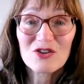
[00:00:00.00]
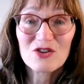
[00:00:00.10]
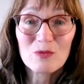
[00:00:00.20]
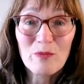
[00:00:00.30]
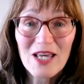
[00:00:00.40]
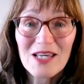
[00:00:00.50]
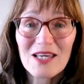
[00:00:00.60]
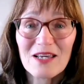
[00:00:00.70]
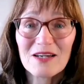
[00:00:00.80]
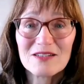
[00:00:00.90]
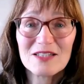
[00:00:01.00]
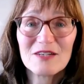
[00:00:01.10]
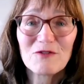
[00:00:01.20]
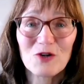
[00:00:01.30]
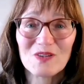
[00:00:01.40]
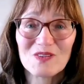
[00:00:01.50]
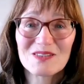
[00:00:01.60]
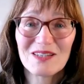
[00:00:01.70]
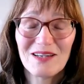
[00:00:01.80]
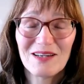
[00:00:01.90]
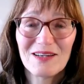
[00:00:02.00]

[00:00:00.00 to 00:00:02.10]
that you're making a difference.